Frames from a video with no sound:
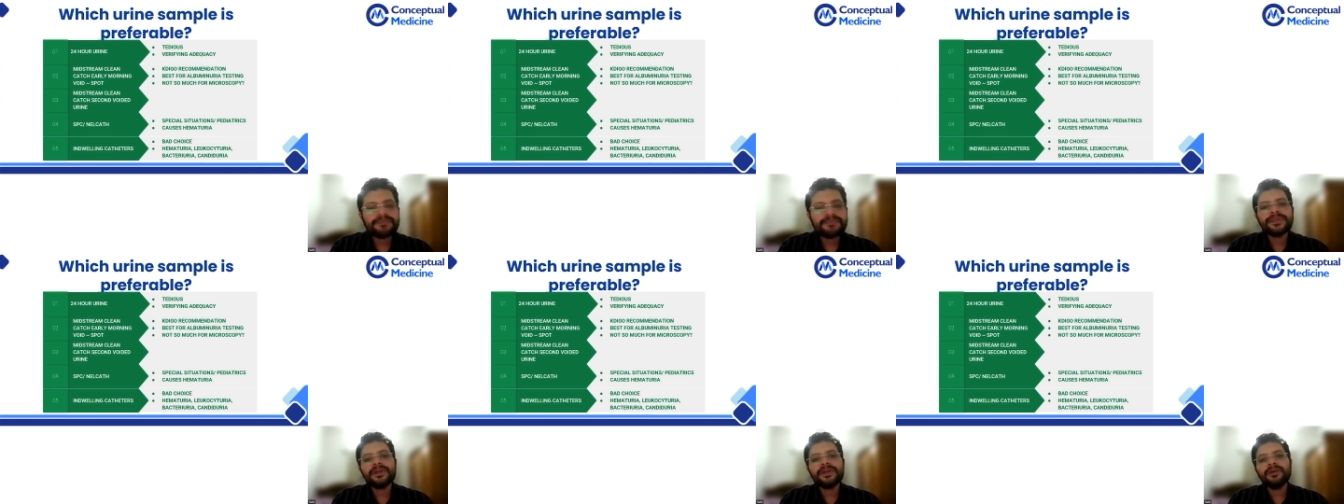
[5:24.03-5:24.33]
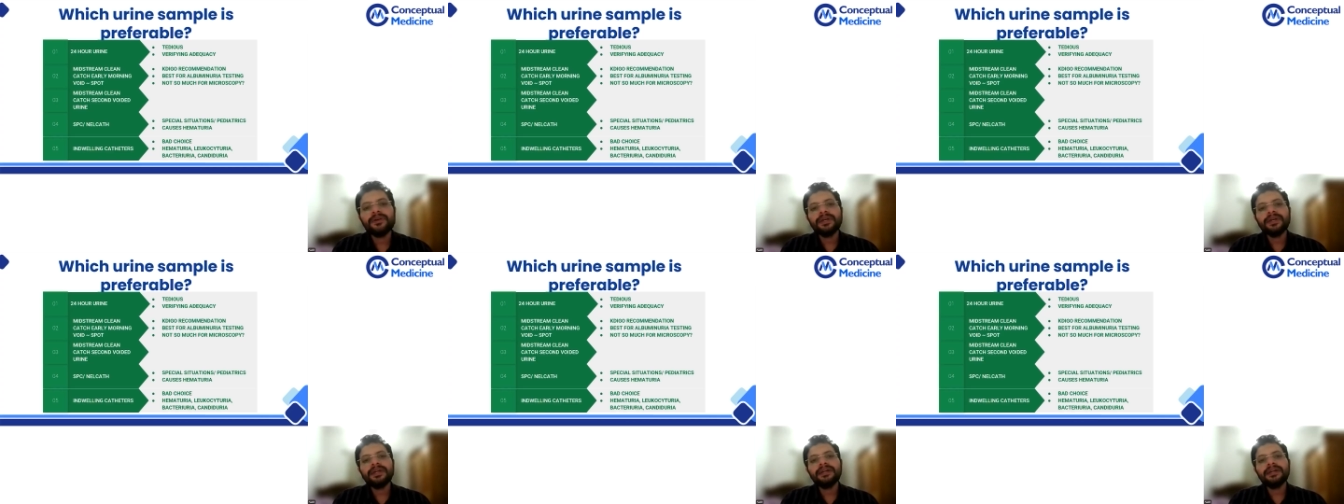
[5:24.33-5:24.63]

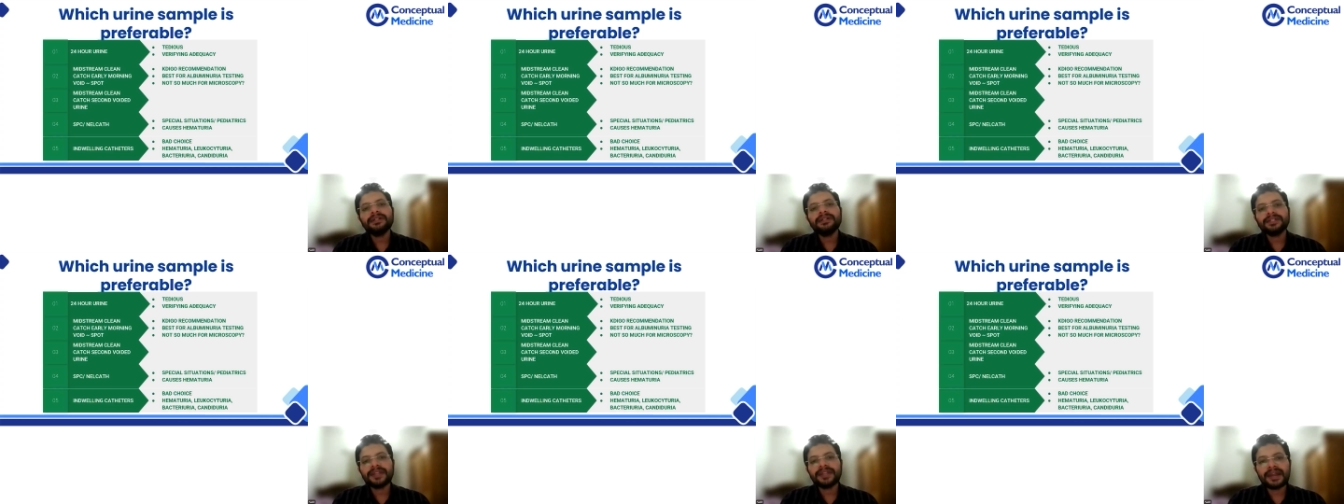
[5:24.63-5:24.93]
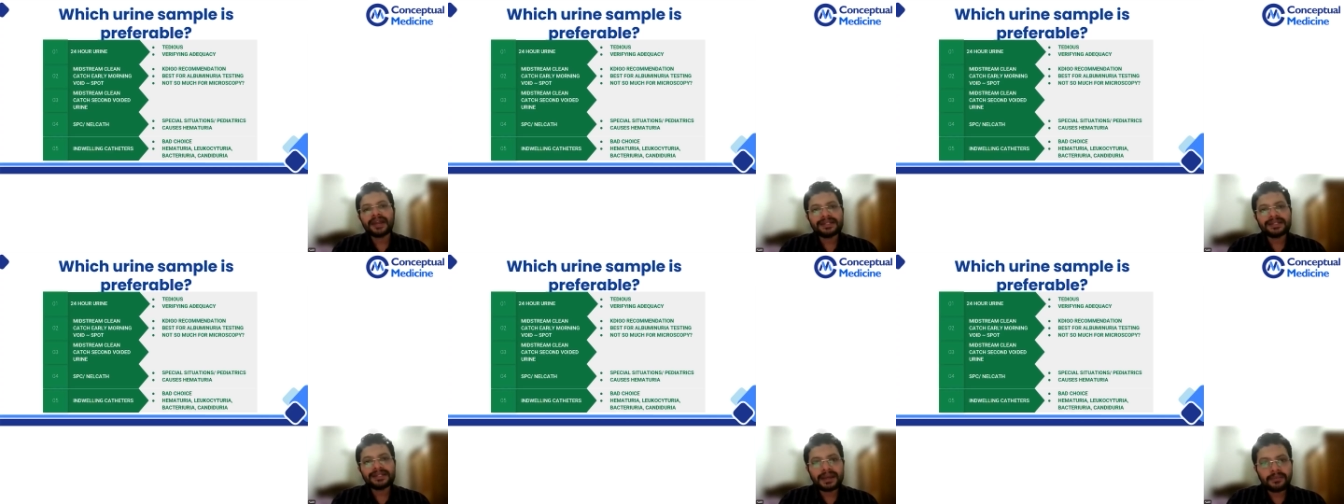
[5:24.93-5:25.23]
Okay, a
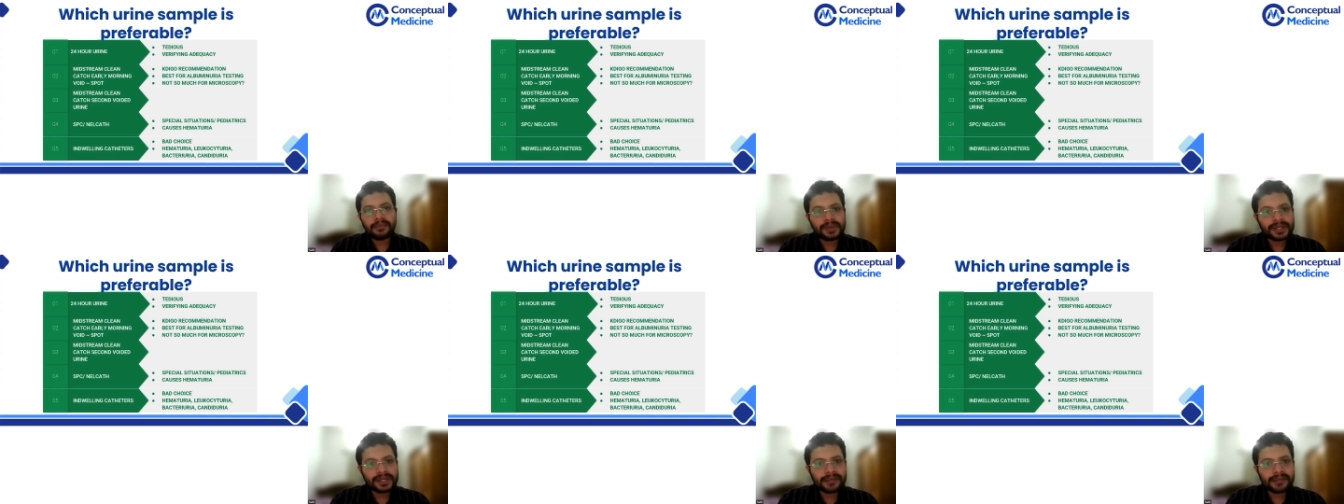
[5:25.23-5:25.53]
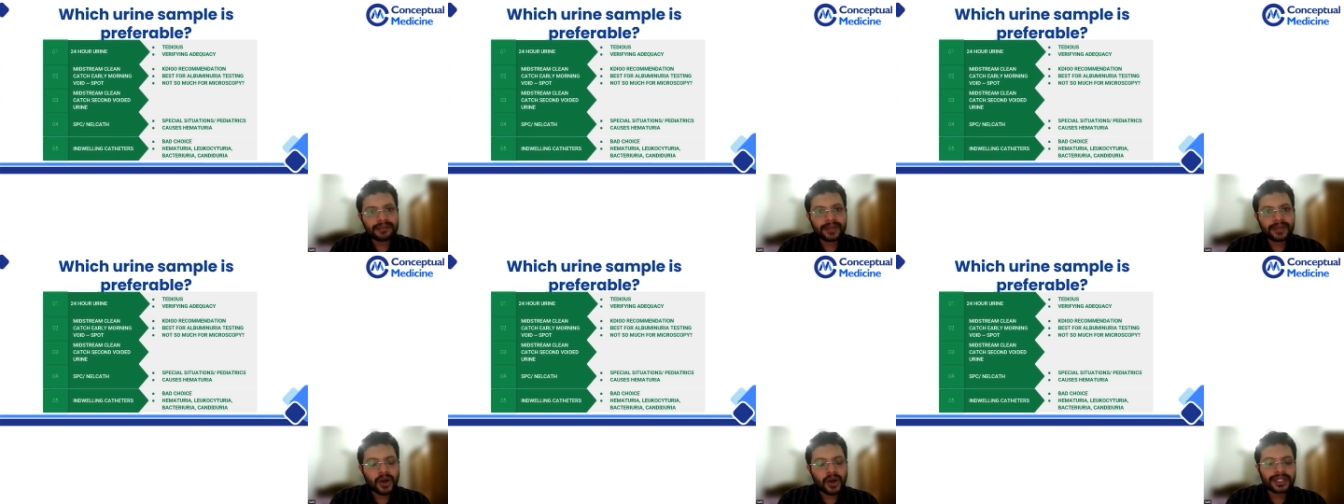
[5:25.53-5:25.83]
sterile sample can be
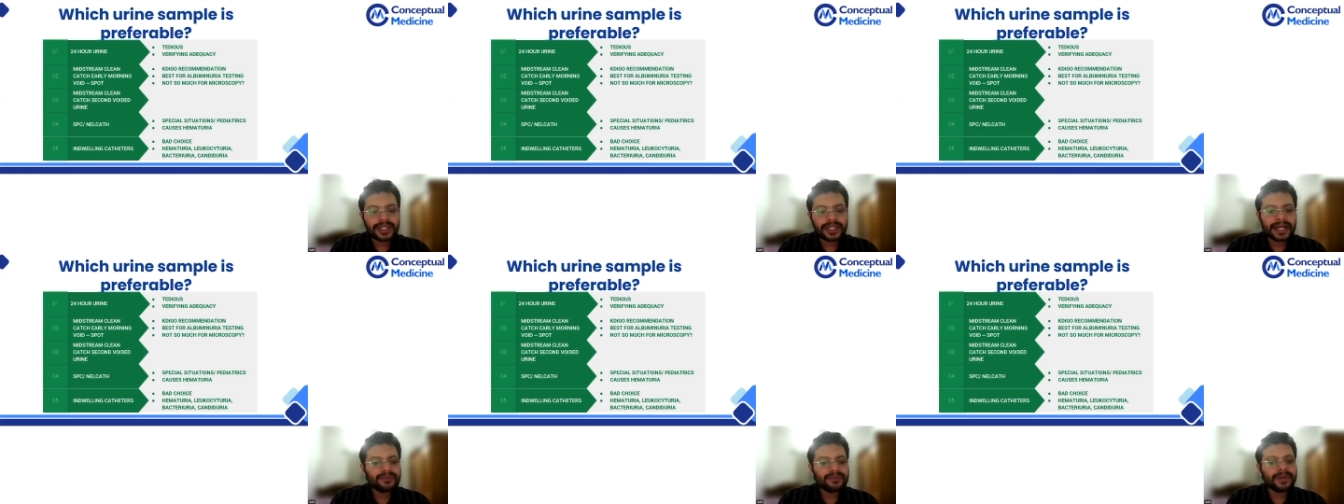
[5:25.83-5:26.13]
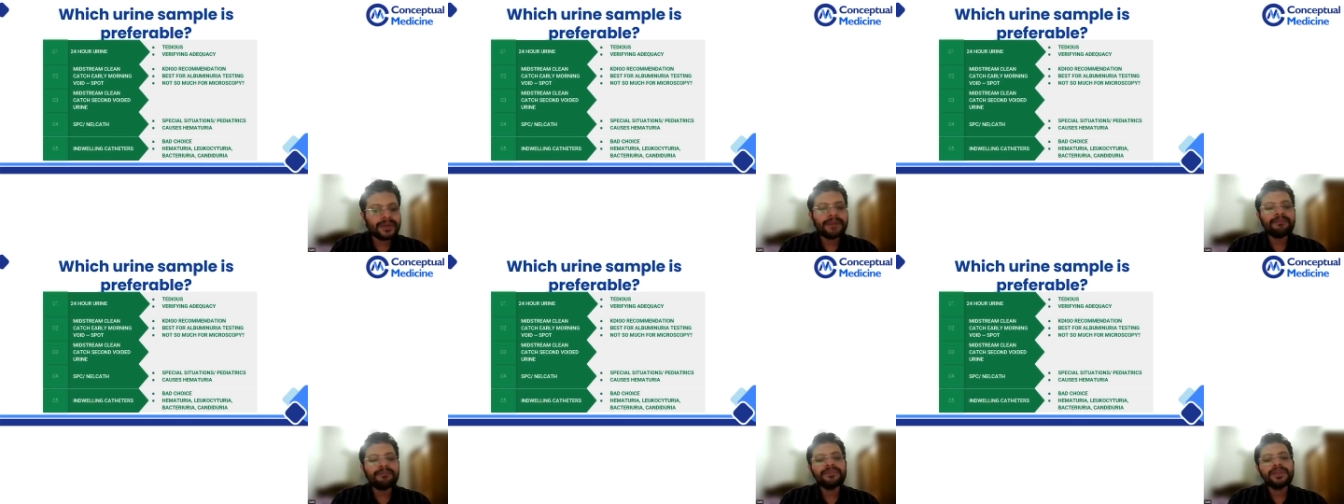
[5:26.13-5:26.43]
got that
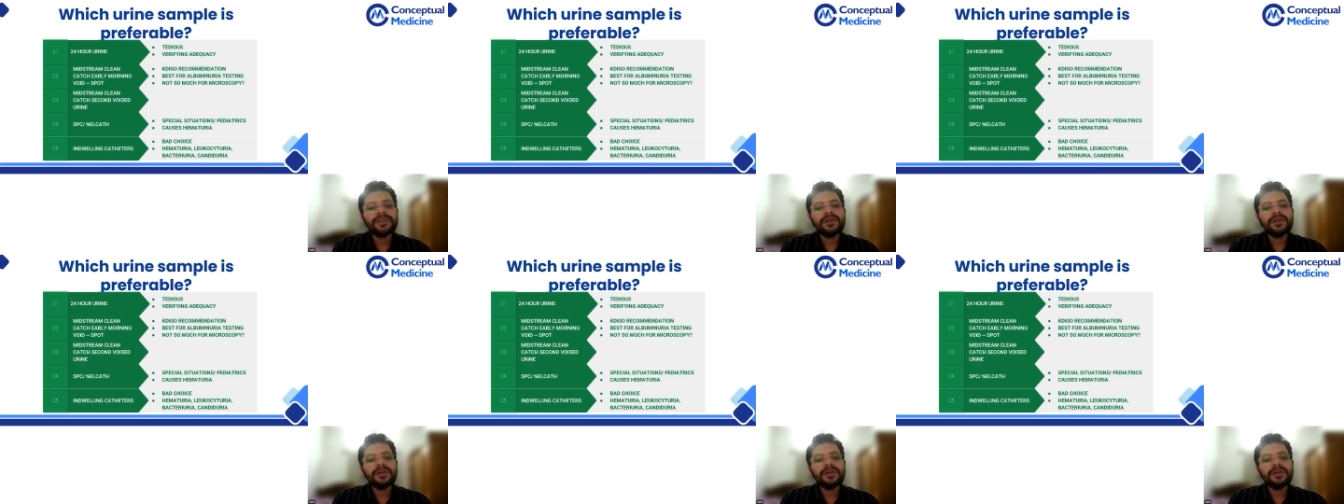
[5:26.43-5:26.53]
way.